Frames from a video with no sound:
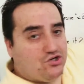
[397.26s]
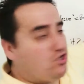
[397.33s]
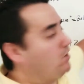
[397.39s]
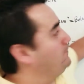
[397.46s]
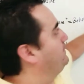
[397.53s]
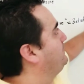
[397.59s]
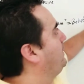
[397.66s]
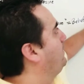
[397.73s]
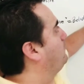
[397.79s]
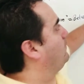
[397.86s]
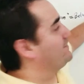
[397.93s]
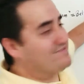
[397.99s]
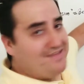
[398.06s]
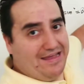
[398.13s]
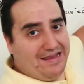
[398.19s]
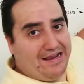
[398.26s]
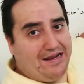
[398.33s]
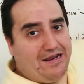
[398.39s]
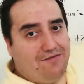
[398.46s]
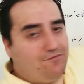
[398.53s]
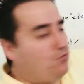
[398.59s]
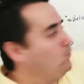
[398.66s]
coming down was
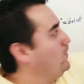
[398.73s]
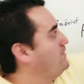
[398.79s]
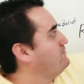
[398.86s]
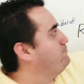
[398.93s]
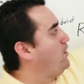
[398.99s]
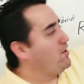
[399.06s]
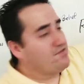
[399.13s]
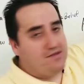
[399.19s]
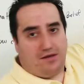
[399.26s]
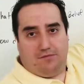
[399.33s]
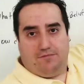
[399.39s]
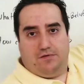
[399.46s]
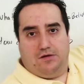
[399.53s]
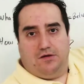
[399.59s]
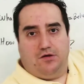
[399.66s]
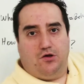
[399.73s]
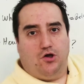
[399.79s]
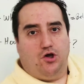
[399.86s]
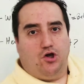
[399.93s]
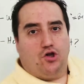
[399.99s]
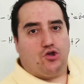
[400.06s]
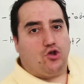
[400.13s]
negative or was positive.
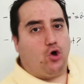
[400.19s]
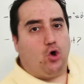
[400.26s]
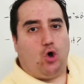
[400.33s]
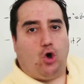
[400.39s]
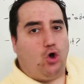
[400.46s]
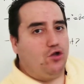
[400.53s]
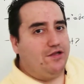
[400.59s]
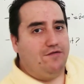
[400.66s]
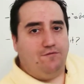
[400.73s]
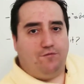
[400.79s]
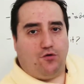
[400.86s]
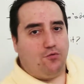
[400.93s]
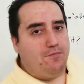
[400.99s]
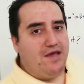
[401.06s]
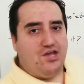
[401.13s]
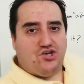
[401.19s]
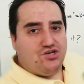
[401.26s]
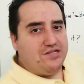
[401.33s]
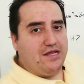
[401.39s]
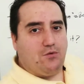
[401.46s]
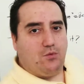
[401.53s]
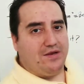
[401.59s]
So all the
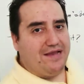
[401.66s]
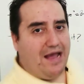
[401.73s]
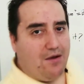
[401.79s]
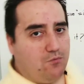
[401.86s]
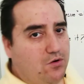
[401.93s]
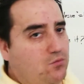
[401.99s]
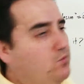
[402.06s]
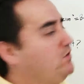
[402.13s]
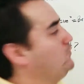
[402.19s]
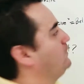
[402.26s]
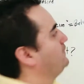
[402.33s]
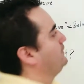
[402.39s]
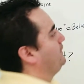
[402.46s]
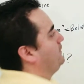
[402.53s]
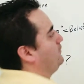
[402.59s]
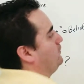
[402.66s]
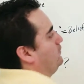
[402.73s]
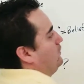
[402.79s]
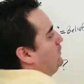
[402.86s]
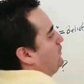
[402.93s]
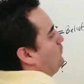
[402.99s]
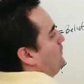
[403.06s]
information that we got when we were
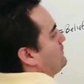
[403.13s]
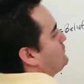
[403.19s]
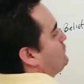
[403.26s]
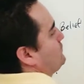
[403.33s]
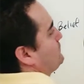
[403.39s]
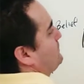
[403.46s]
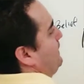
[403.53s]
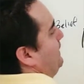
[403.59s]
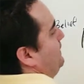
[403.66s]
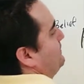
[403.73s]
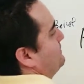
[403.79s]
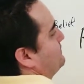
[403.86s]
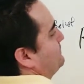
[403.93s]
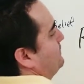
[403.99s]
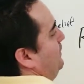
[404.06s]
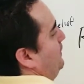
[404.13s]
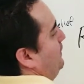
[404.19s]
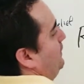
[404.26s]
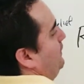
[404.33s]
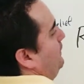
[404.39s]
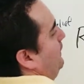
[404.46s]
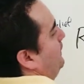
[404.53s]
little, it was just getting
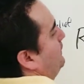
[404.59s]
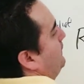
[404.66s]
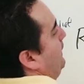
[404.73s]
stuck and